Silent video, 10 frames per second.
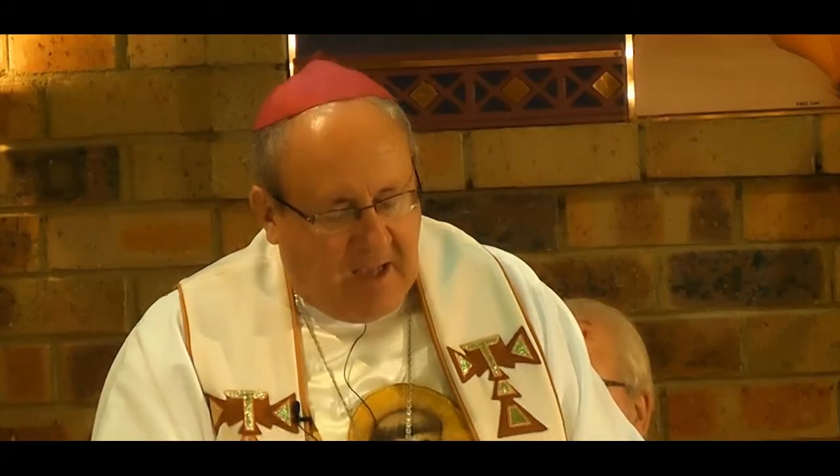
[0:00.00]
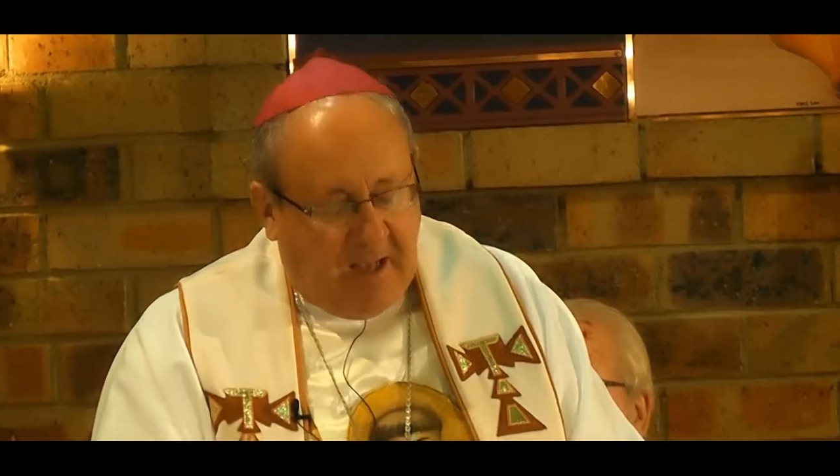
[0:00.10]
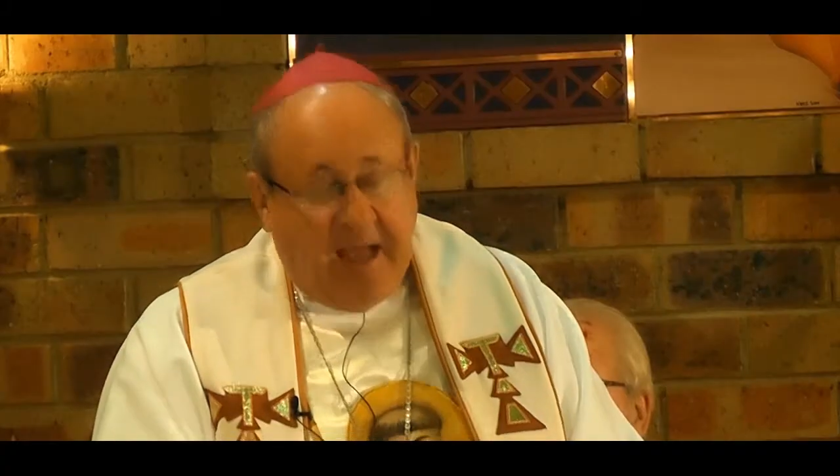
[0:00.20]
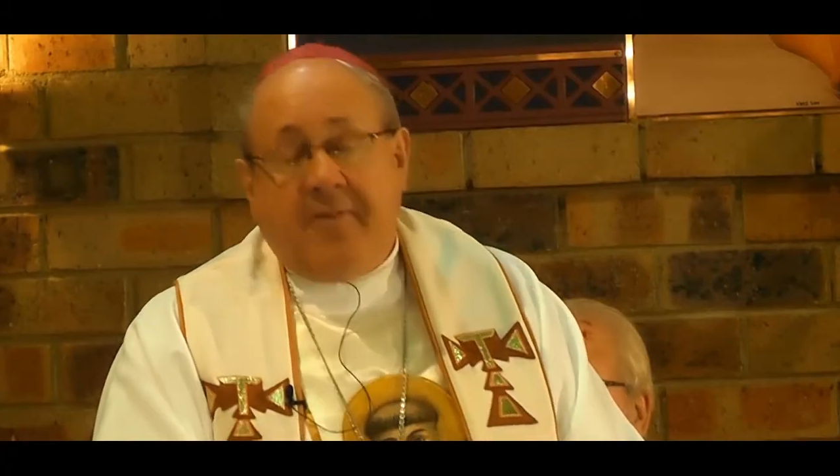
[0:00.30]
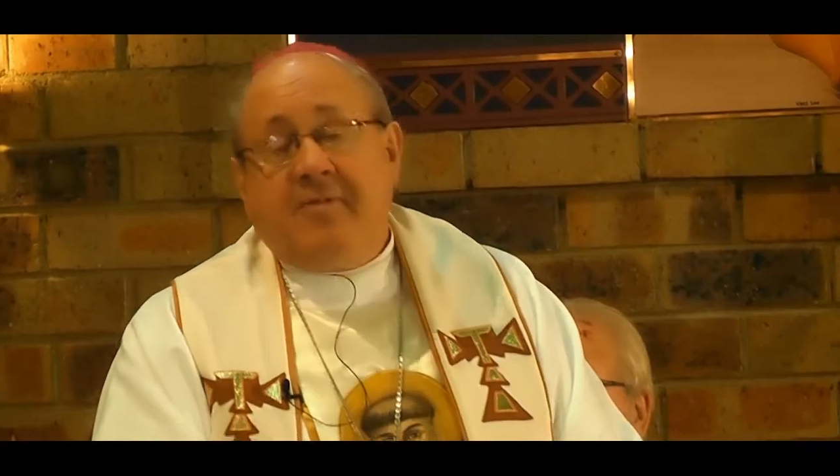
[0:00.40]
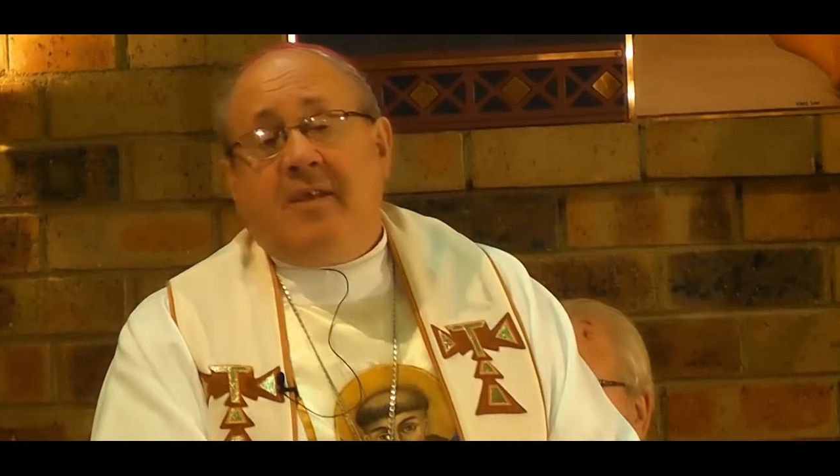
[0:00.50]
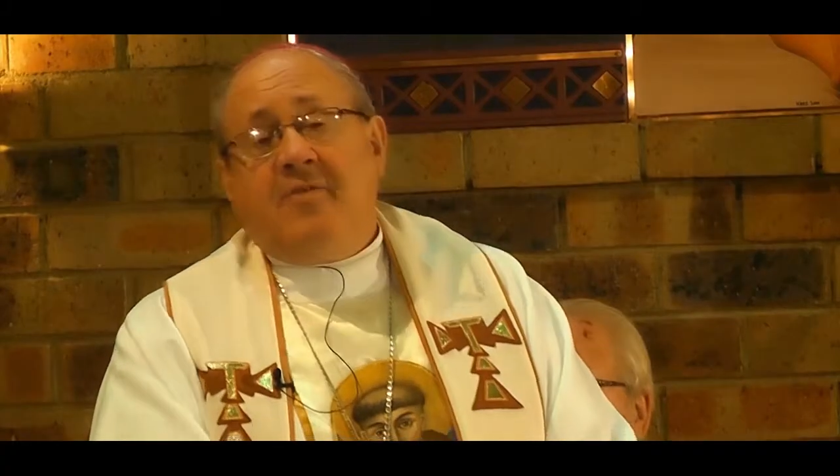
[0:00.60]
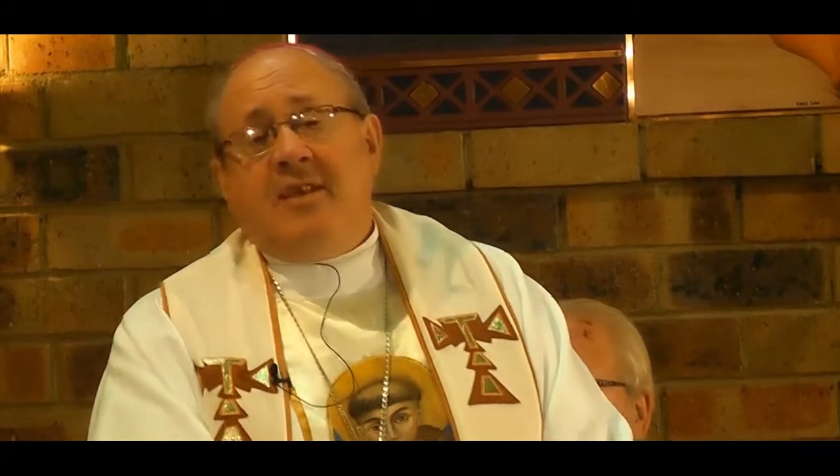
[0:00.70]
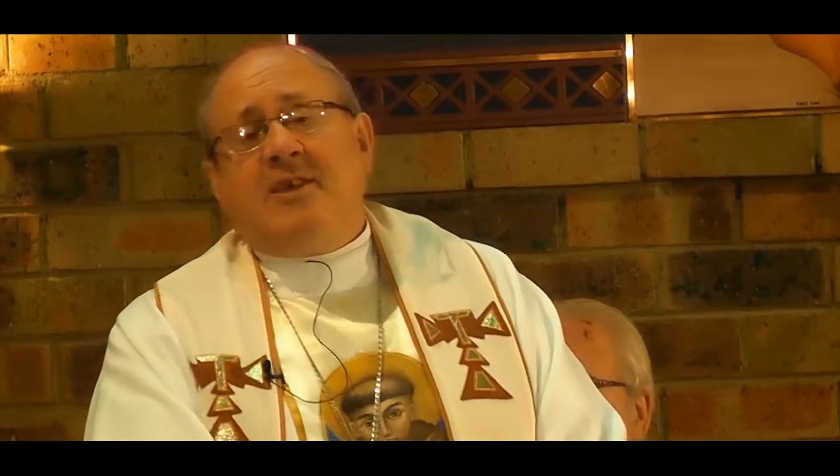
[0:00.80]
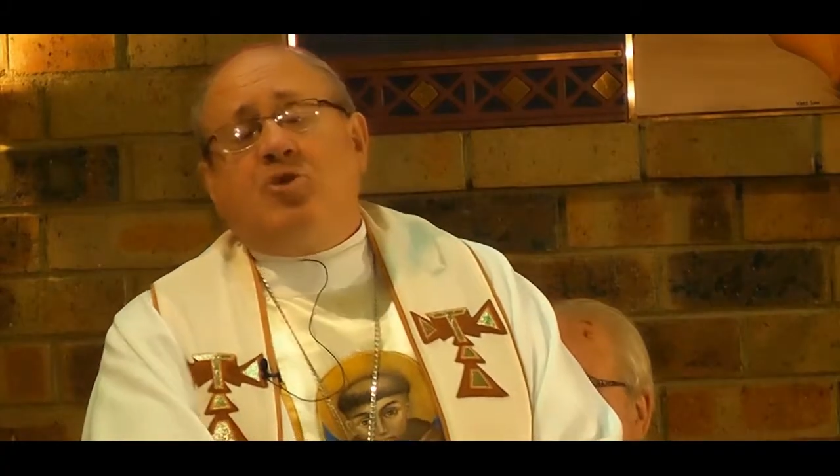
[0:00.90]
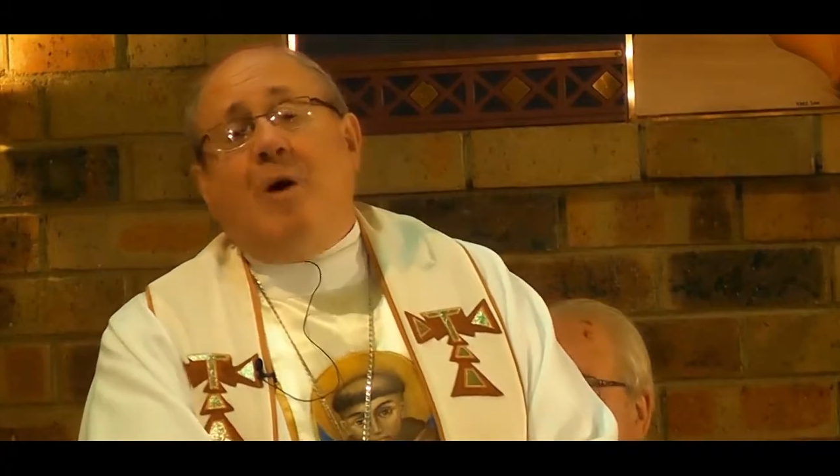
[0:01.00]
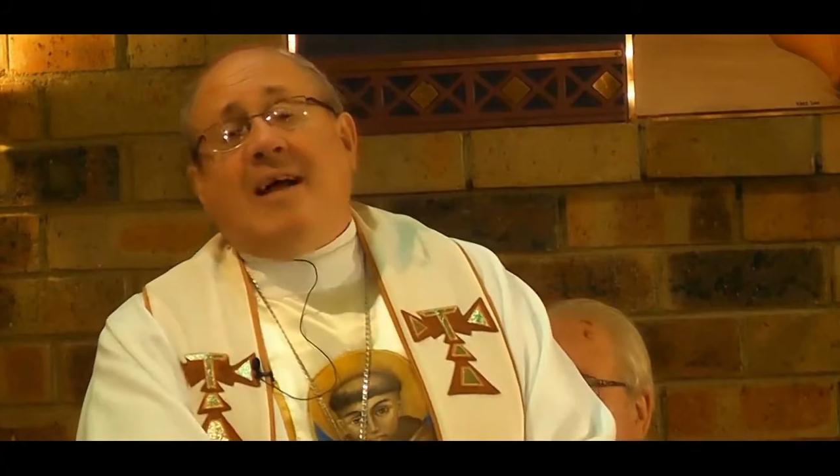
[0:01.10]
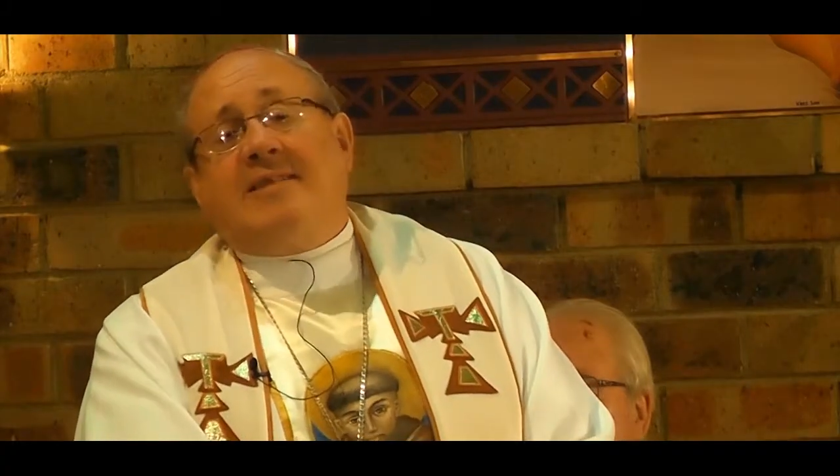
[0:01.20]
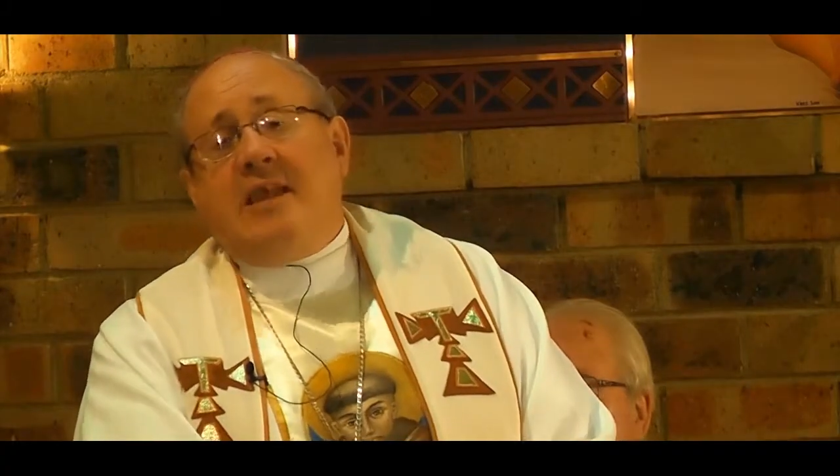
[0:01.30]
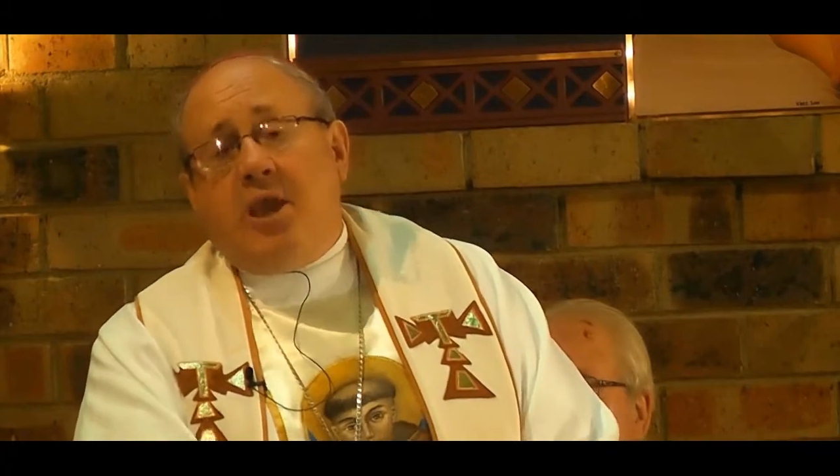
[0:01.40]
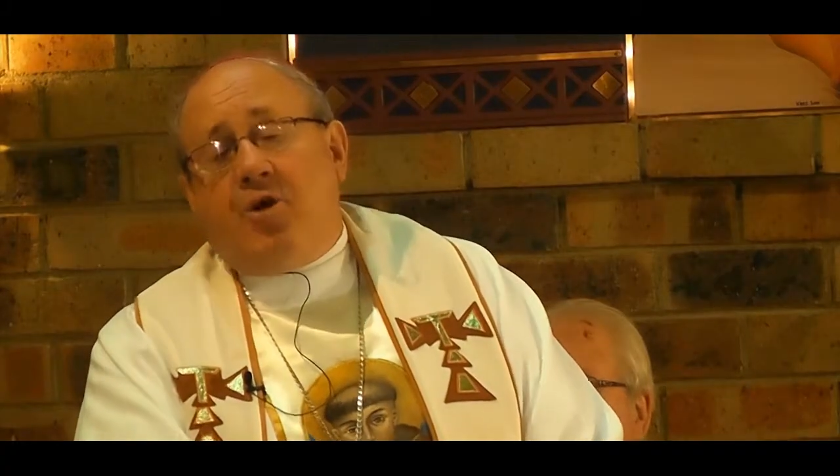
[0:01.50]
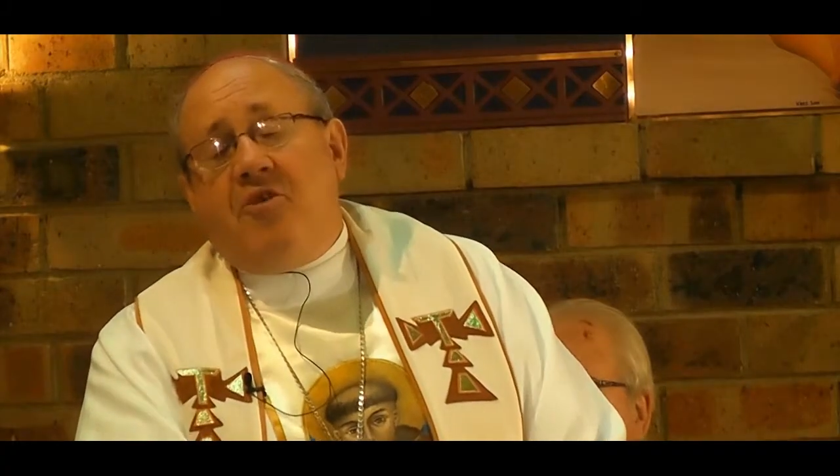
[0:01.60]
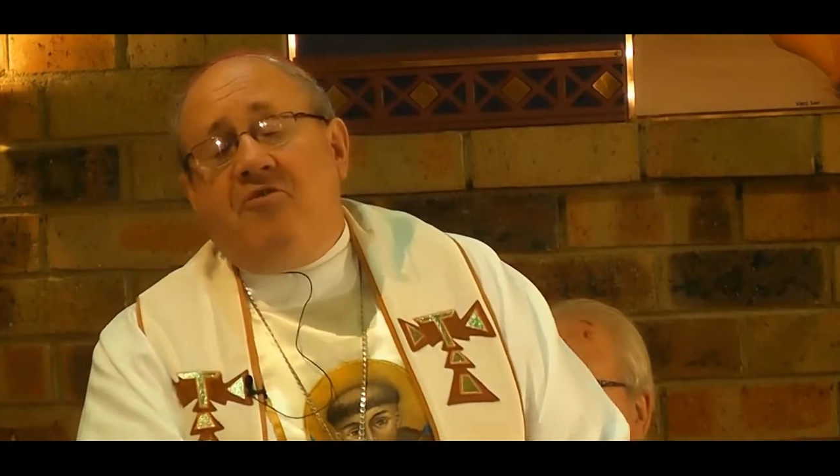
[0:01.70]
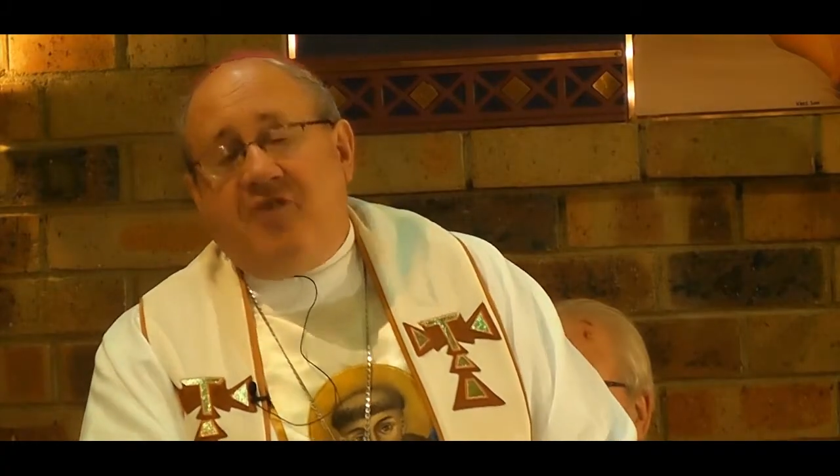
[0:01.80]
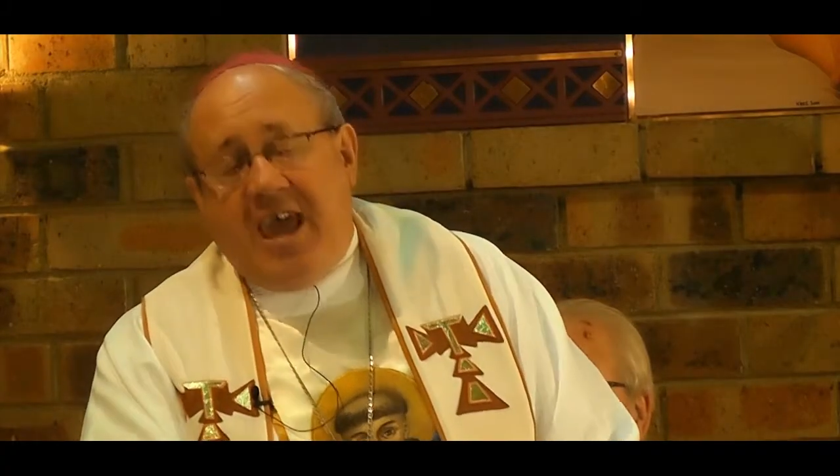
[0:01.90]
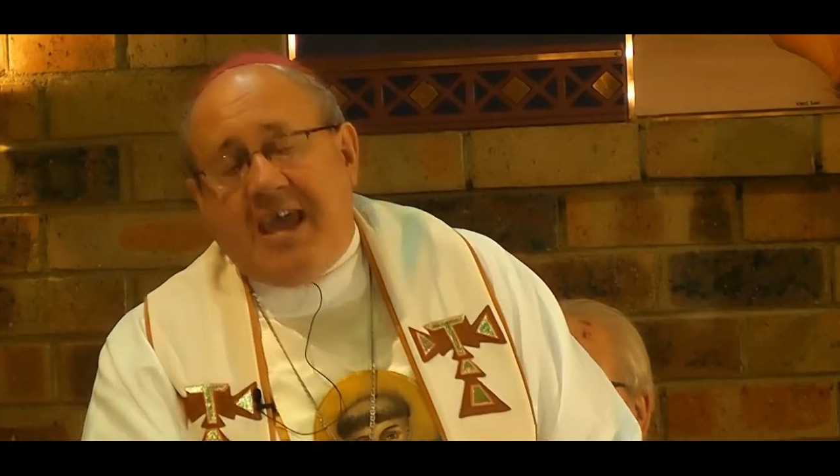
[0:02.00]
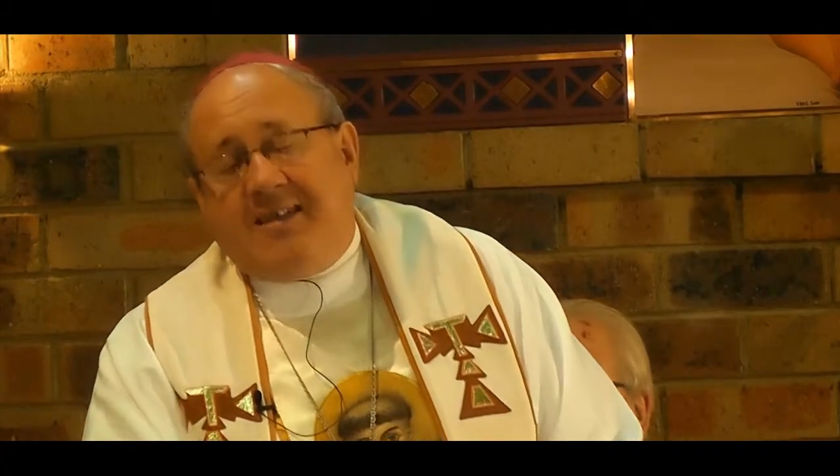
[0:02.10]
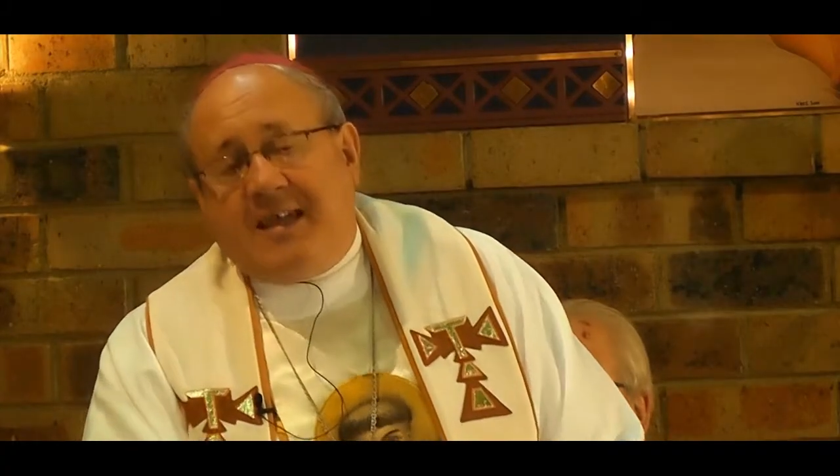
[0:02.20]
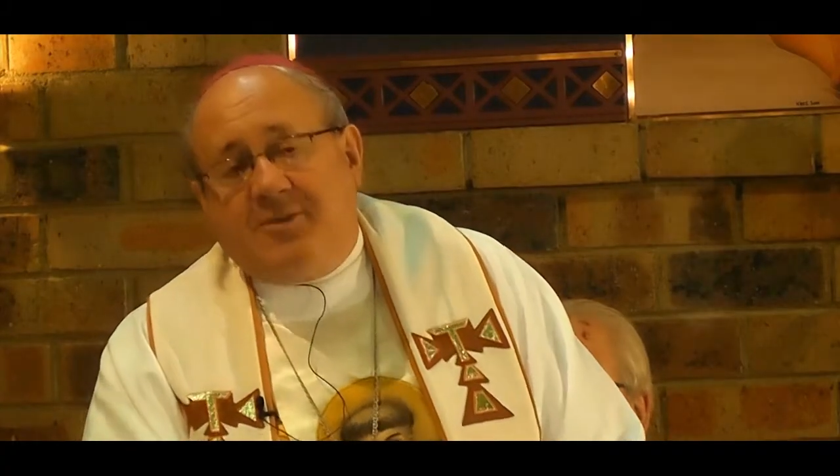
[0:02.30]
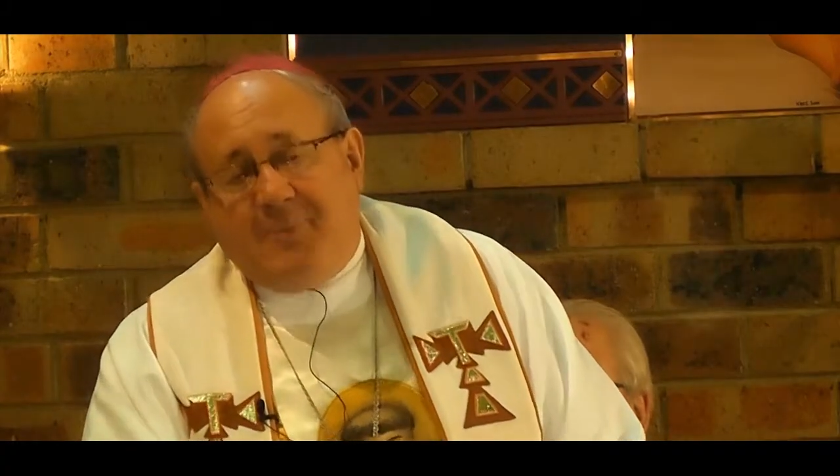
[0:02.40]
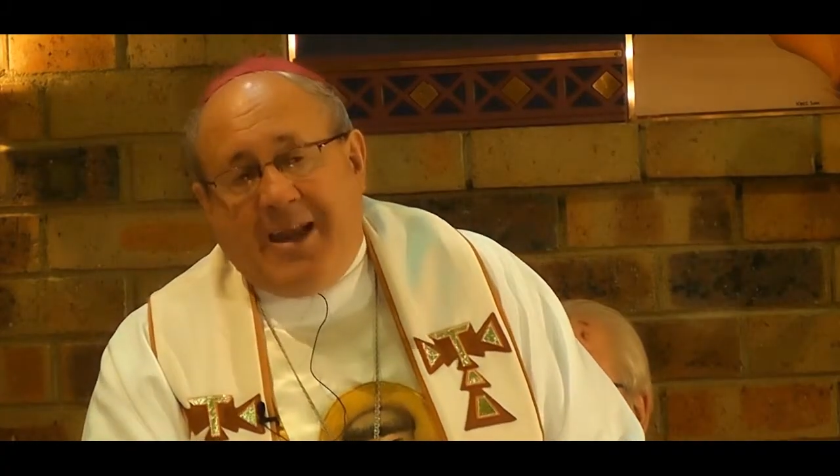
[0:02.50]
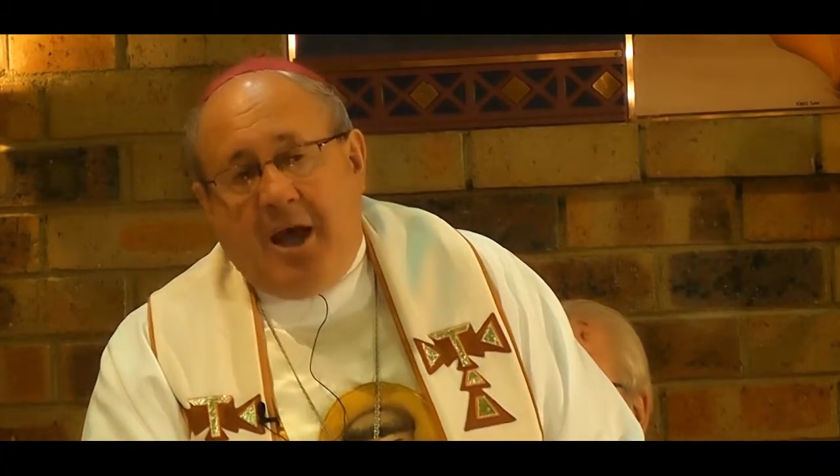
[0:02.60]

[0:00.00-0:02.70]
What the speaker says: And this is what the year of faith has been